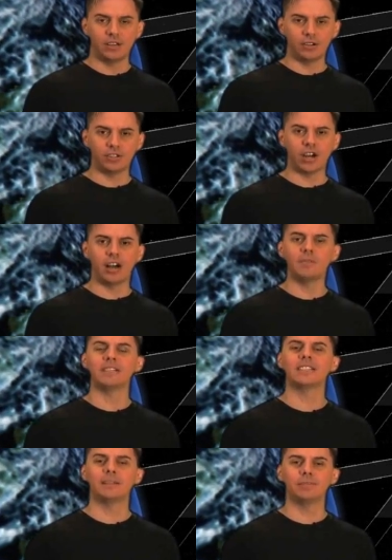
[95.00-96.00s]
Your job
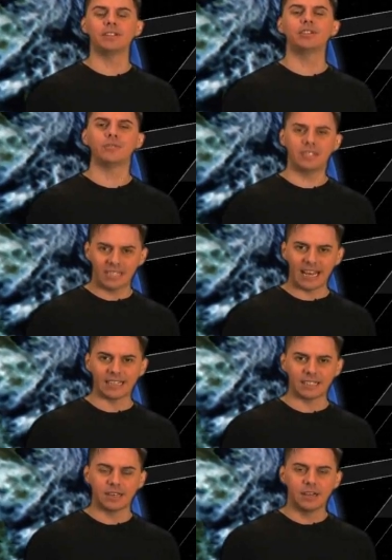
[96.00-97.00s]
is simply to
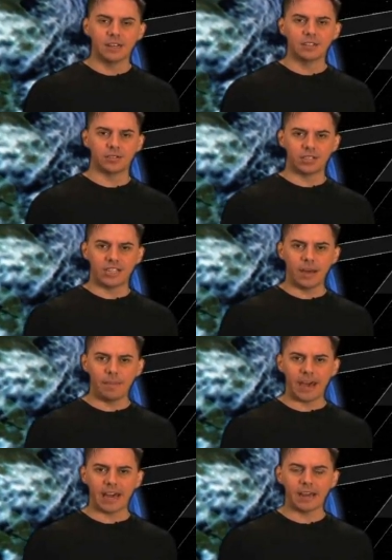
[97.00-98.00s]
assess. So
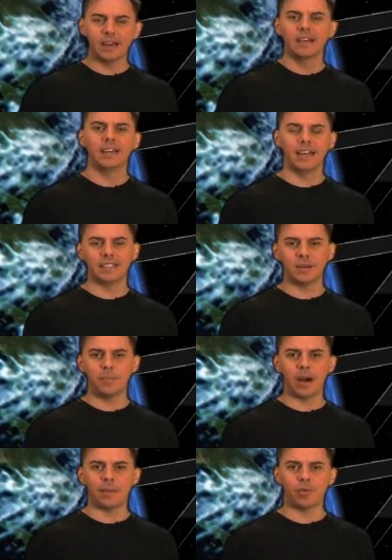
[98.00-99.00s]
step back, get
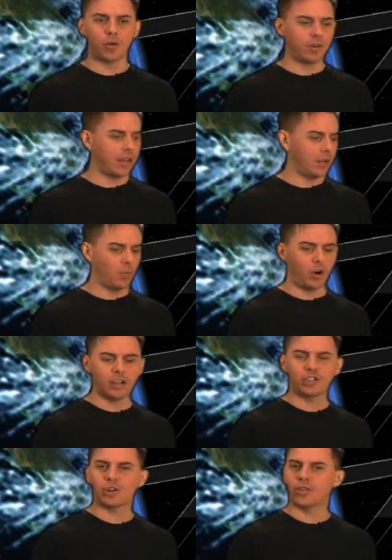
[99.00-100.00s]
some popcorn, and
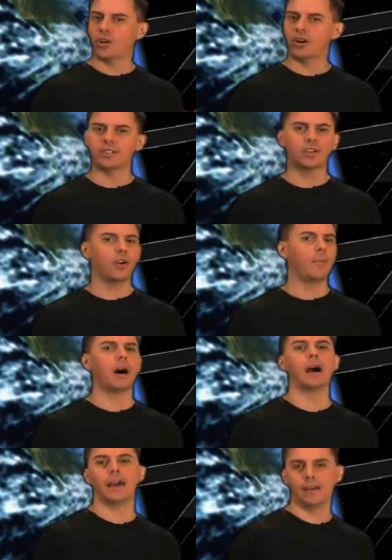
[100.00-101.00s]
watch your thoughts go
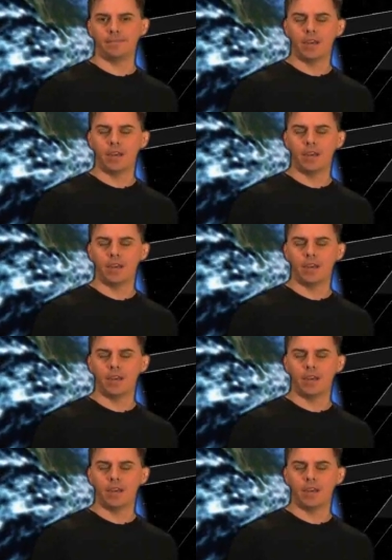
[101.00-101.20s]
by.